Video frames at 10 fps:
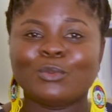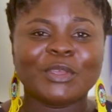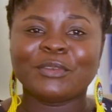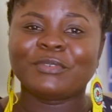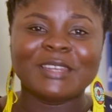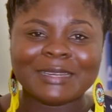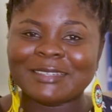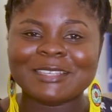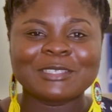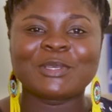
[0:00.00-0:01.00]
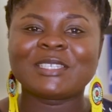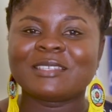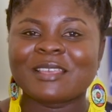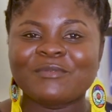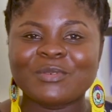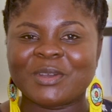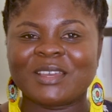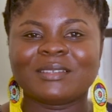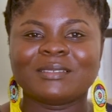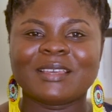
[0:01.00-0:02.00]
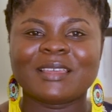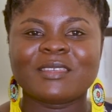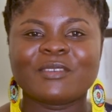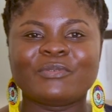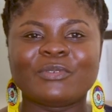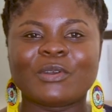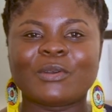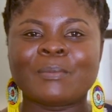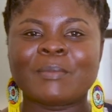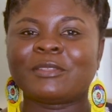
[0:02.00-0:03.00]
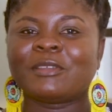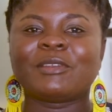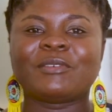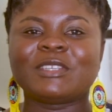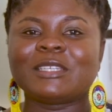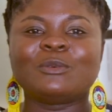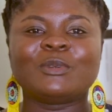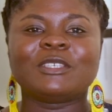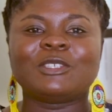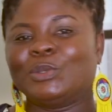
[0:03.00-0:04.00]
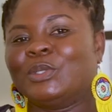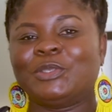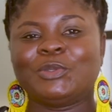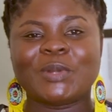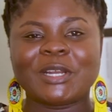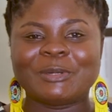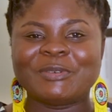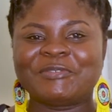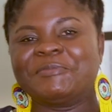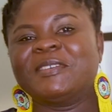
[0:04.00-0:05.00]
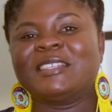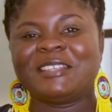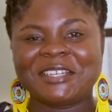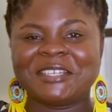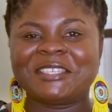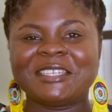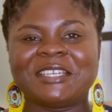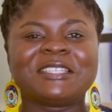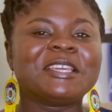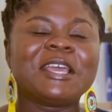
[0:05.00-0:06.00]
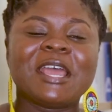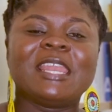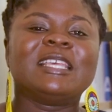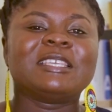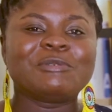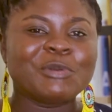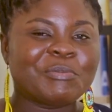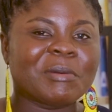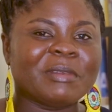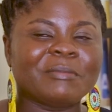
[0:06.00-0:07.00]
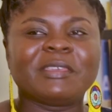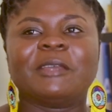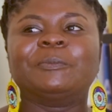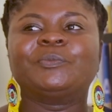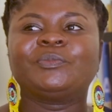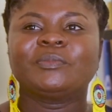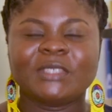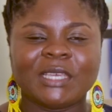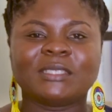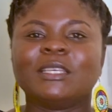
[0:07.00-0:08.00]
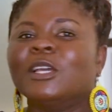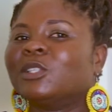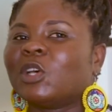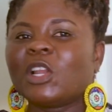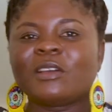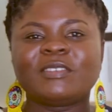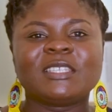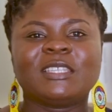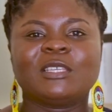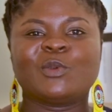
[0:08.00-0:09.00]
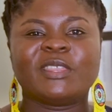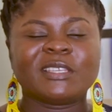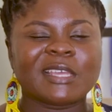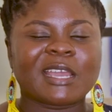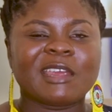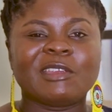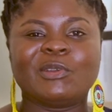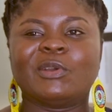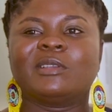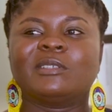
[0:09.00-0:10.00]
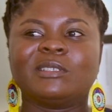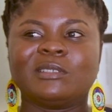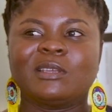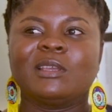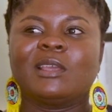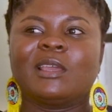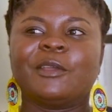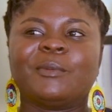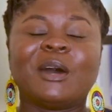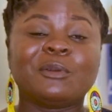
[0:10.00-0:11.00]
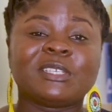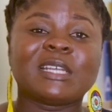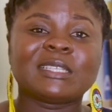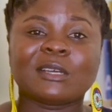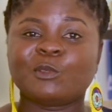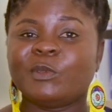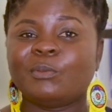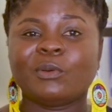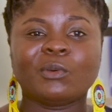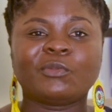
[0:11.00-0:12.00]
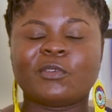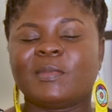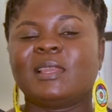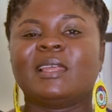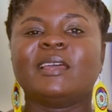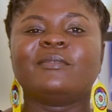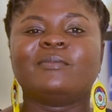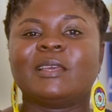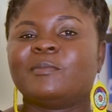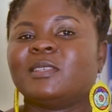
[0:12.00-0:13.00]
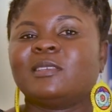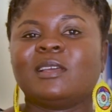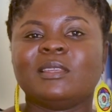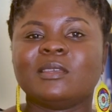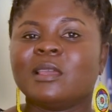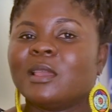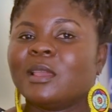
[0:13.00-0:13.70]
if there are situations everywhere, and if your method of dealing with issues is to run away from it, then you can see that there's a real problem here. Yes, so all of these things were things I carried on. I would shut out people from my life, like basically